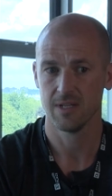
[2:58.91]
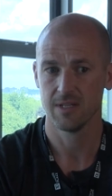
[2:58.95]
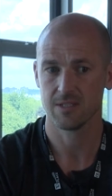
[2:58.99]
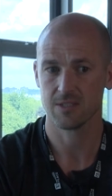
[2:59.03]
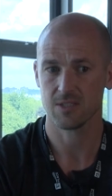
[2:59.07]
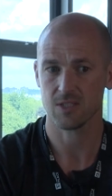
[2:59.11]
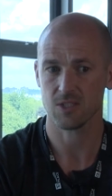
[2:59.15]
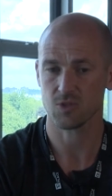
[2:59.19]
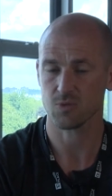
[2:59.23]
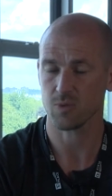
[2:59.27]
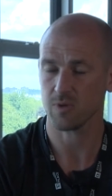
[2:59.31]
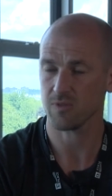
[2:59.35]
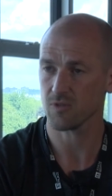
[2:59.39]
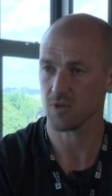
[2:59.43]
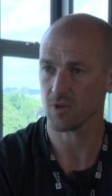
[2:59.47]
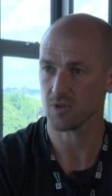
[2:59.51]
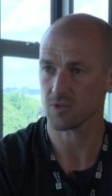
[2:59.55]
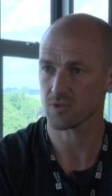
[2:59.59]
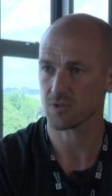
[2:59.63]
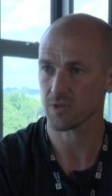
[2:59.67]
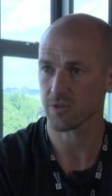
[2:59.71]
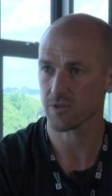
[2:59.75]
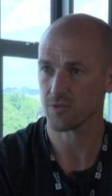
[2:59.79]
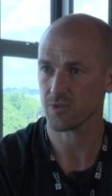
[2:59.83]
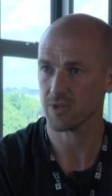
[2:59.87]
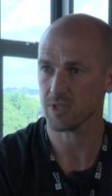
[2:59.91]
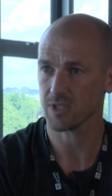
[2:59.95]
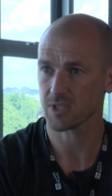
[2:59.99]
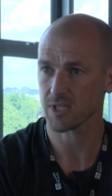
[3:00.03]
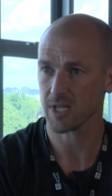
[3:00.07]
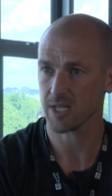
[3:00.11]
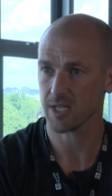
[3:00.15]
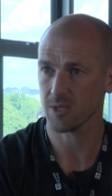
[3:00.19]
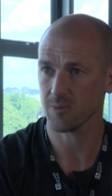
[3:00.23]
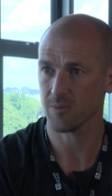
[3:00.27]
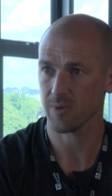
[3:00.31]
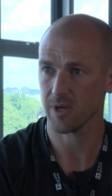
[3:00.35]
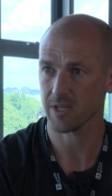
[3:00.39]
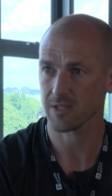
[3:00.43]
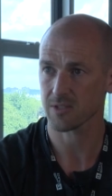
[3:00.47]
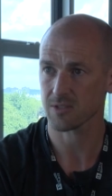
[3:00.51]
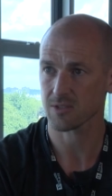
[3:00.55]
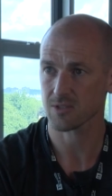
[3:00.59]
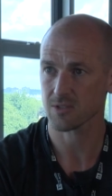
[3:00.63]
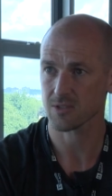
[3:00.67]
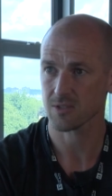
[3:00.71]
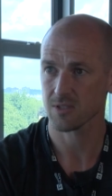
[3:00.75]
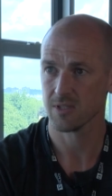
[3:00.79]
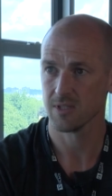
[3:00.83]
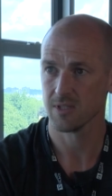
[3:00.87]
since we've gone to 3 centre-backs,